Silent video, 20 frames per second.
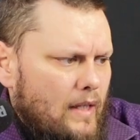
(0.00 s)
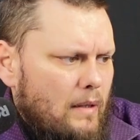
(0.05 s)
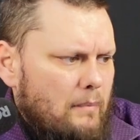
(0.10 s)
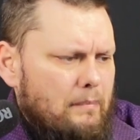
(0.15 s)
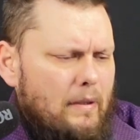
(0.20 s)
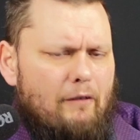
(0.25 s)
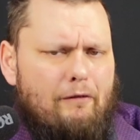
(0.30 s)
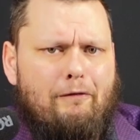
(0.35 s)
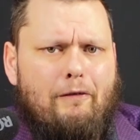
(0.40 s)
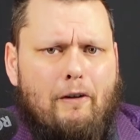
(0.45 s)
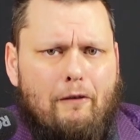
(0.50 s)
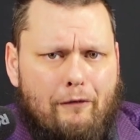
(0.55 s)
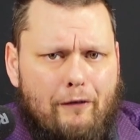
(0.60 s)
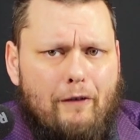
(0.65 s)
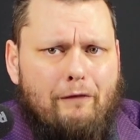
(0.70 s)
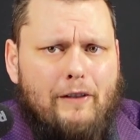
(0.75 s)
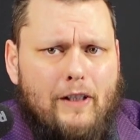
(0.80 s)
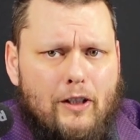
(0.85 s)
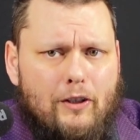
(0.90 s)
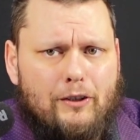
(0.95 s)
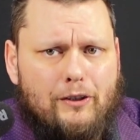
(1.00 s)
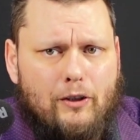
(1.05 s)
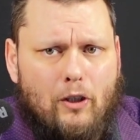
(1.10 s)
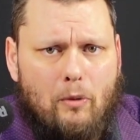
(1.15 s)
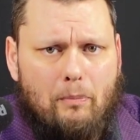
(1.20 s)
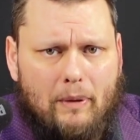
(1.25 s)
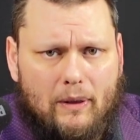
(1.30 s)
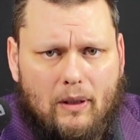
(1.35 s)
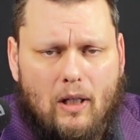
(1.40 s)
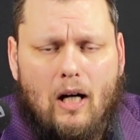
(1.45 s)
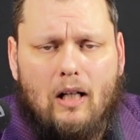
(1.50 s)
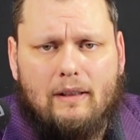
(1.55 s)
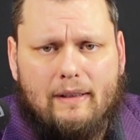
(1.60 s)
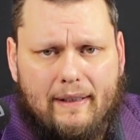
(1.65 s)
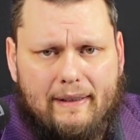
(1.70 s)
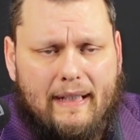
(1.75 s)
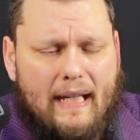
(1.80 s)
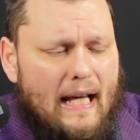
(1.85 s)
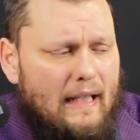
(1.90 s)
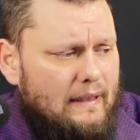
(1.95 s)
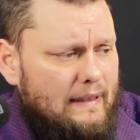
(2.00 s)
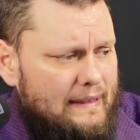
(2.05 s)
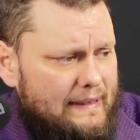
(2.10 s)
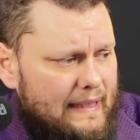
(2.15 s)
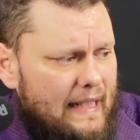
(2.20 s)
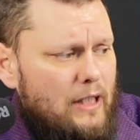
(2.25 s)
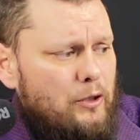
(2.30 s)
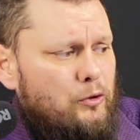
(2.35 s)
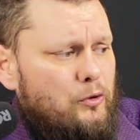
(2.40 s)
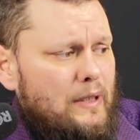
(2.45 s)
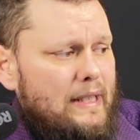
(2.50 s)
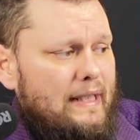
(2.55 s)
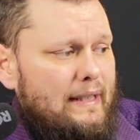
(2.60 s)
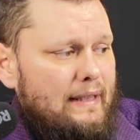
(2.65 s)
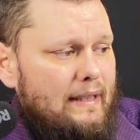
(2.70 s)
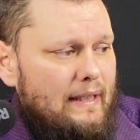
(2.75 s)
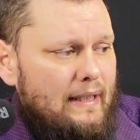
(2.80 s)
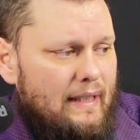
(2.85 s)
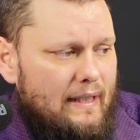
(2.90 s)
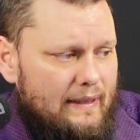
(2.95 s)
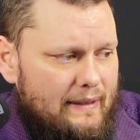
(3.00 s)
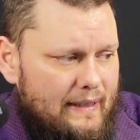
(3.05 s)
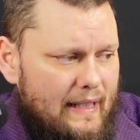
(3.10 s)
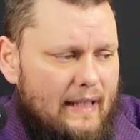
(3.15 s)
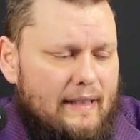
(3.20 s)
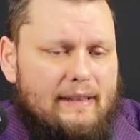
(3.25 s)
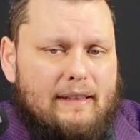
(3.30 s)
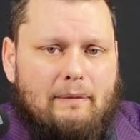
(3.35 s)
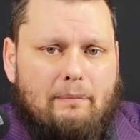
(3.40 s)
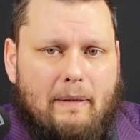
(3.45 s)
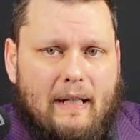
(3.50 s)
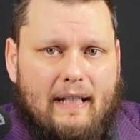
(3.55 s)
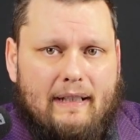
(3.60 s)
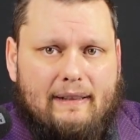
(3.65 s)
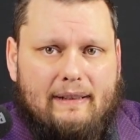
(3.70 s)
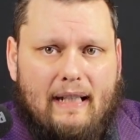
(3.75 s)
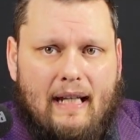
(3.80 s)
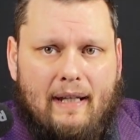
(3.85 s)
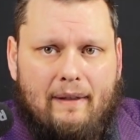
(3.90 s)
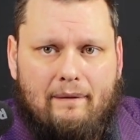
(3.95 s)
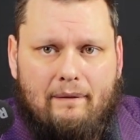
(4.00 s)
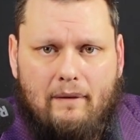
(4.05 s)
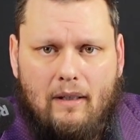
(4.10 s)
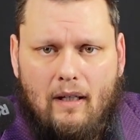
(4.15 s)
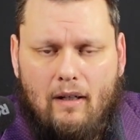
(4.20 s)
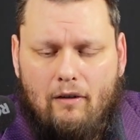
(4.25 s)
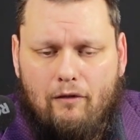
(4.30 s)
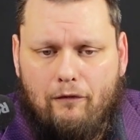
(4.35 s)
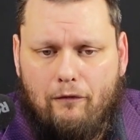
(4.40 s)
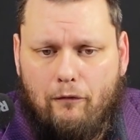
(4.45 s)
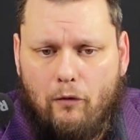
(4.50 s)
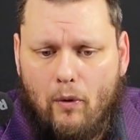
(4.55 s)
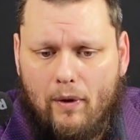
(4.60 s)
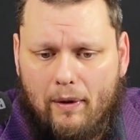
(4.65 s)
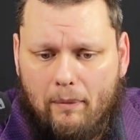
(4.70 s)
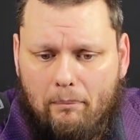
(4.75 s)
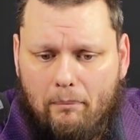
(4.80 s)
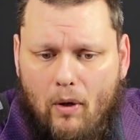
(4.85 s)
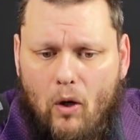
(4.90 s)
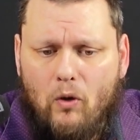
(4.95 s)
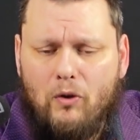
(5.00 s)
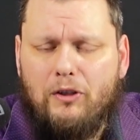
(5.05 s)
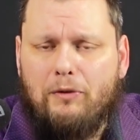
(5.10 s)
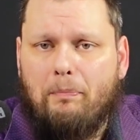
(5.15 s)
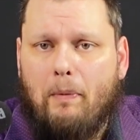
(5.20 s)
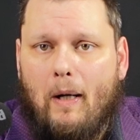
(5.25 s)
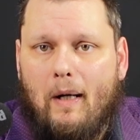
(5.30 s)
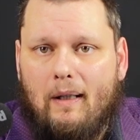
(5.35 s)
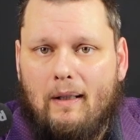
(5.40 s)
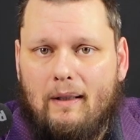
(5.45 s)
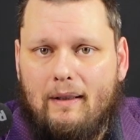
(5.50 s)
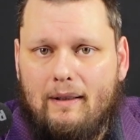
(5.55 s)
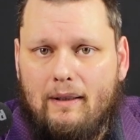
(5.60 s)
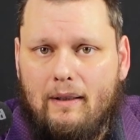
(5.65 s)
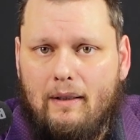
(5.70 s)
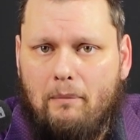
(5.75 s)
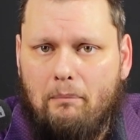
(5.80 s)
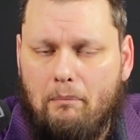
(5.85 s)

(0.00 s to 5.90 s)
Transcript: But 50 or so belong to the Alexandrian text base, and for the most part,